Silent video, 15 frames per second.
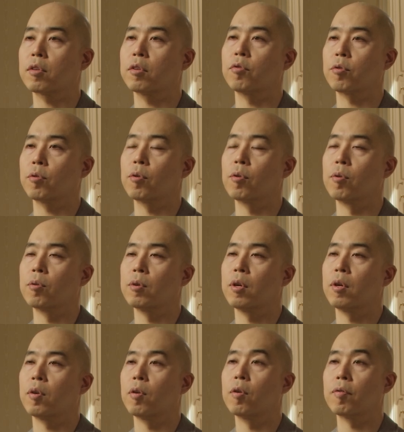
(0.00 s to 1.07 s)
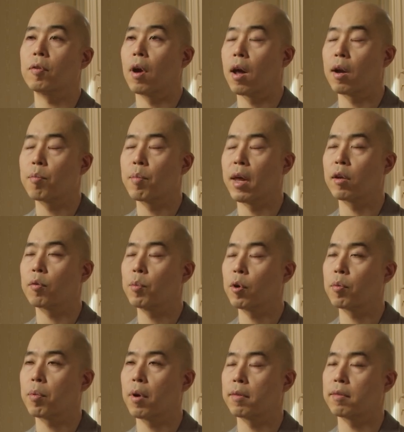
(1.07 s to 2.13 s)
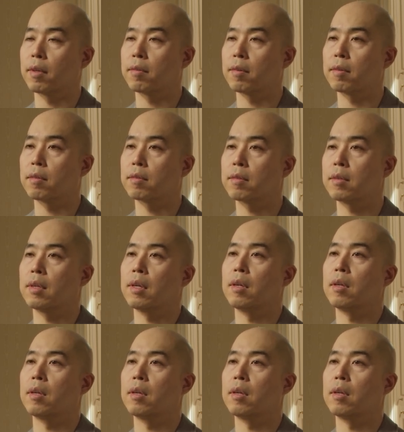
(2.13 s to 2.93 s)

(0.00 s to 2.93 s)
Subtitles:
control over automatic motor processes.